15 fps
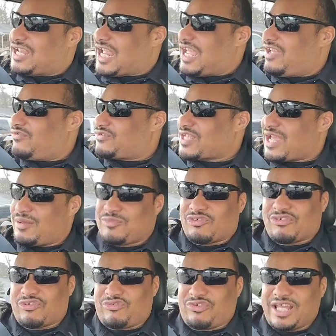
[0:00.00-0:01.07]
have time
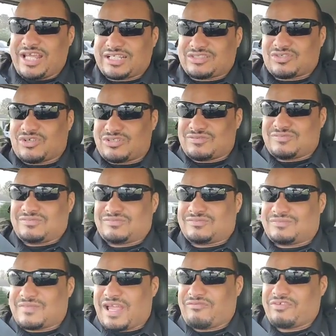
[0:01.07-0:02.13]
to reflect on
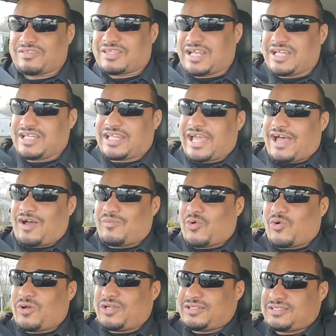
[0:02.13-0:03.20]
everything
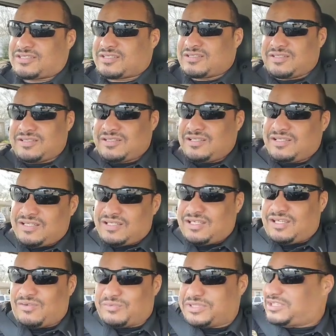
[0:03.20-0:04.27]
Cowboys,
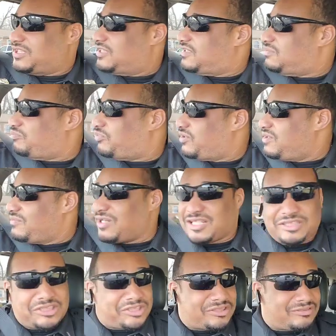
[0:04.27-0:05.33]
which is pretty
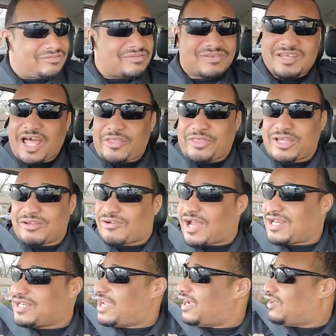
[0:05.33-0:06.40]
much nothing
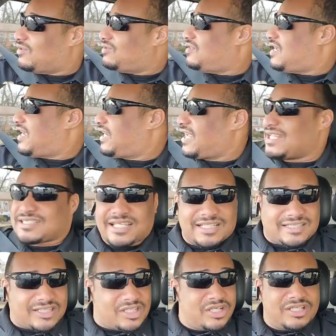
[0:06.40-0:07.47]
right now. I guess
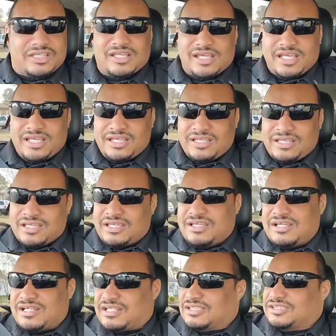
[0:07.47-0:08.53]
that's a good thing,
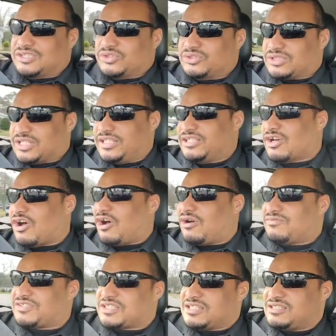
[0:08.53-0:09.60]
because usually the
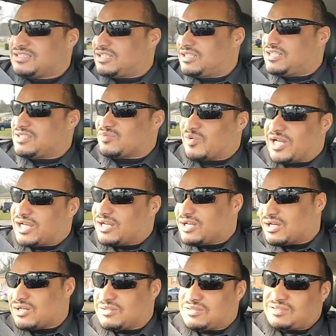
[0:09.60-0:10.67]
off season is
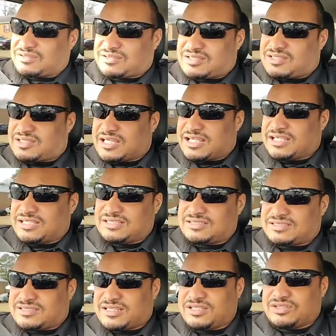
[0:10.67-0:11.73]
where
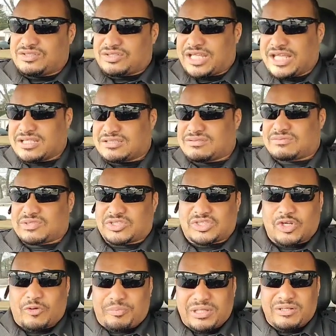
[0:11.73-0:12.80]
things tend to get
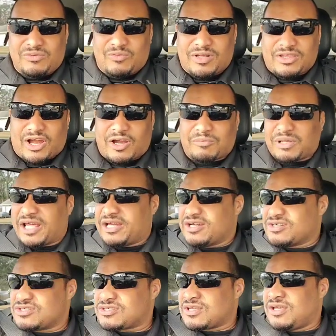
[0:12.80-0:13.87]
stupid with our
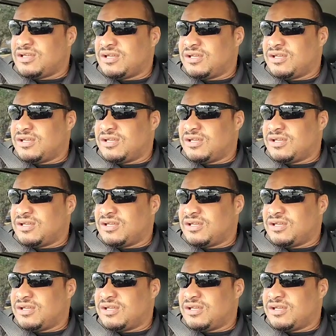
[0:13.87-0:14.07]
players.